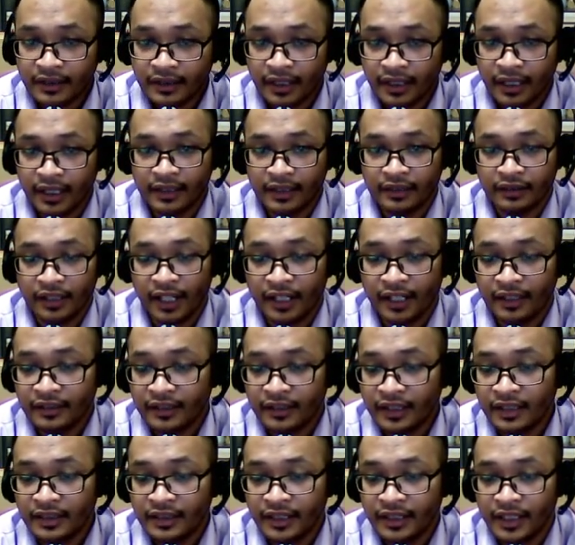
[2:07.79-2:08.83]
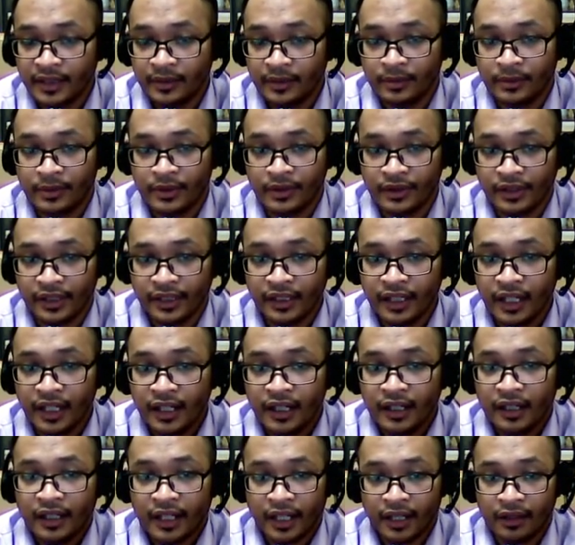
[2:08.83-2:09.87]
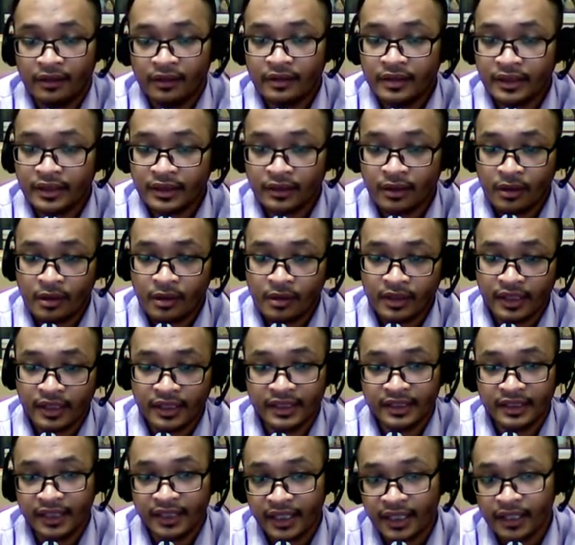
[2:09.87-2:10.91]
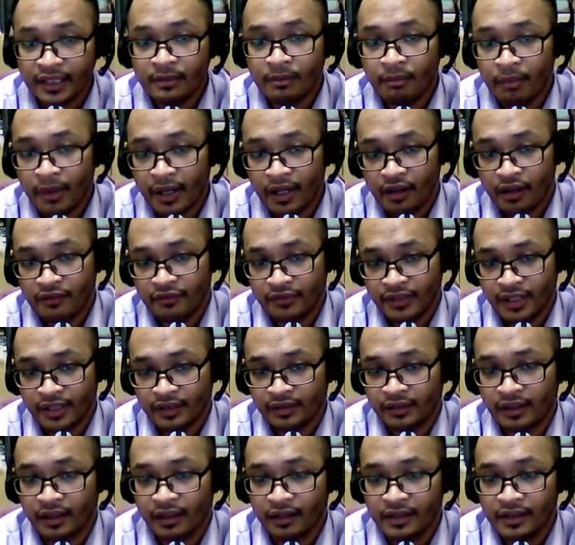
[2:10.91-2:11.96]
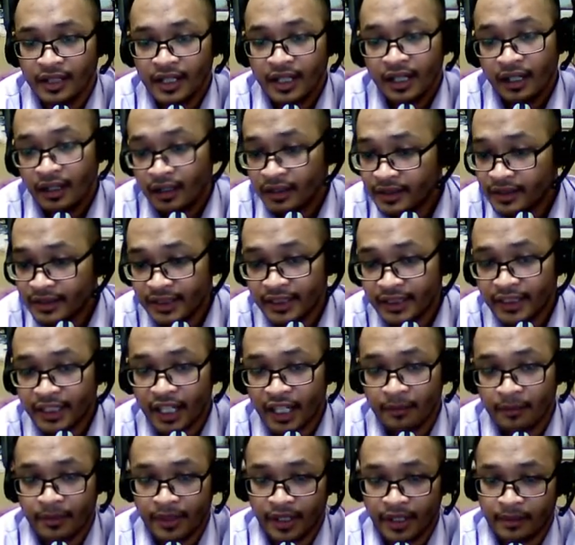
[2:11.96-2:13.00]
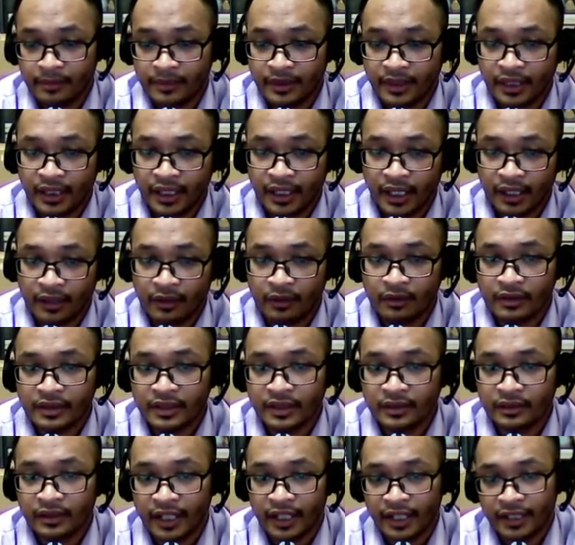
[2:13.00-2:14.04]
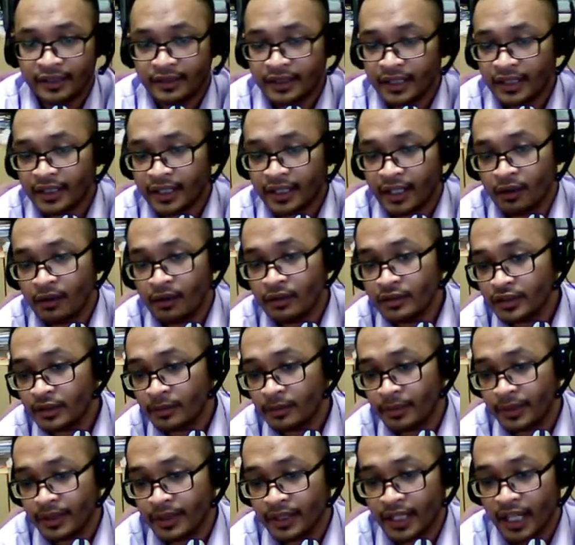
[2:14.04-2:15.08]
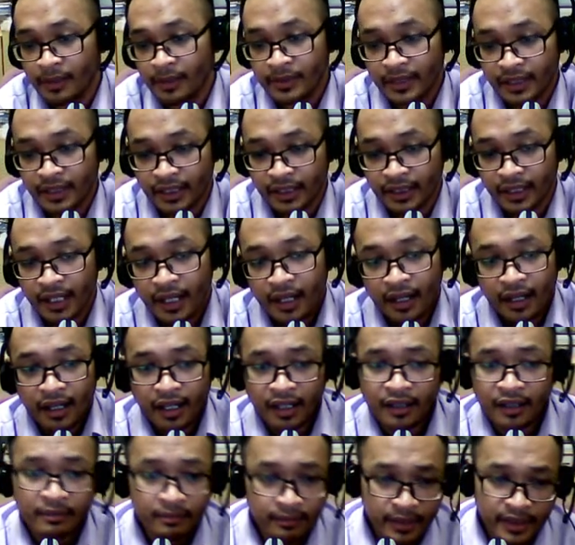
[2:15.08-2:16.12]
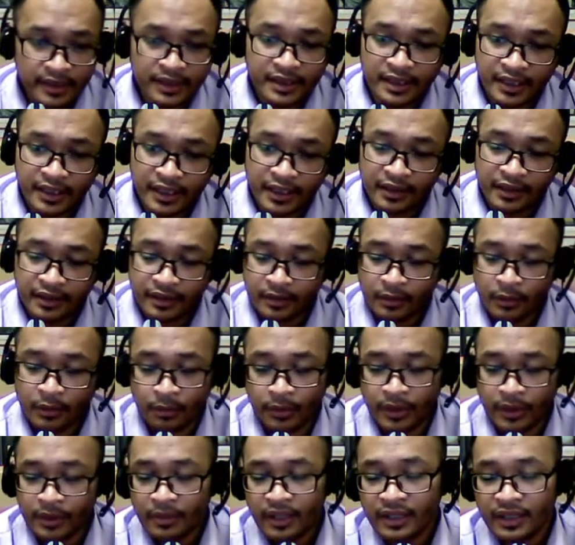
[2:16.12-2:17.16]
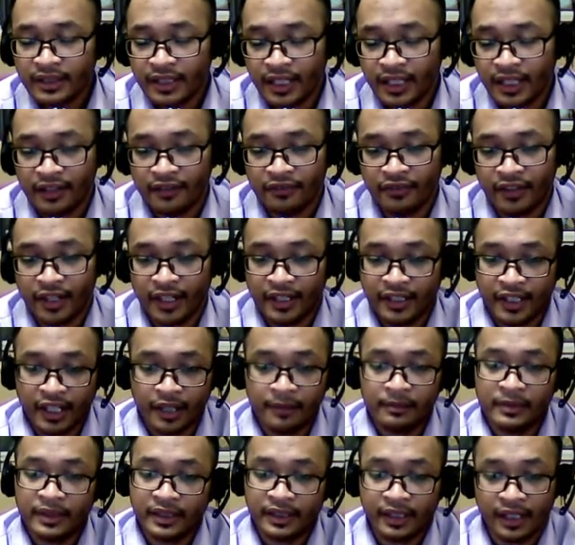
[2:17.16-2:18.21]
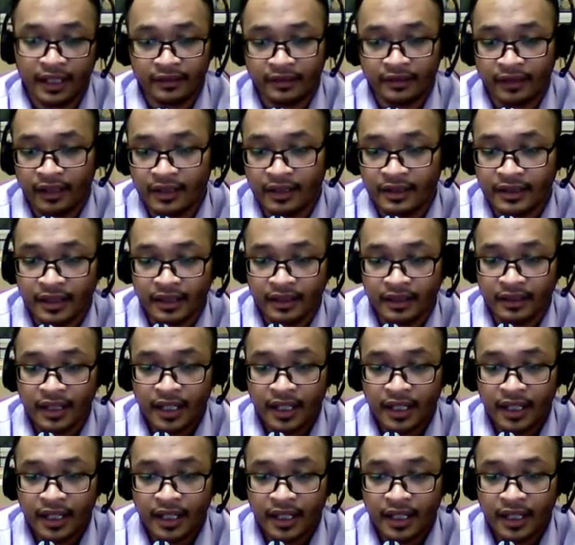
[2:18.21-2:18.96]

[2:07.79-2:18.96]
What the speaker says: Okay, so address in memory can also hold a single byte of data. A seat can be empty, and also address can also be empty. And basically, we must have an empty addresses.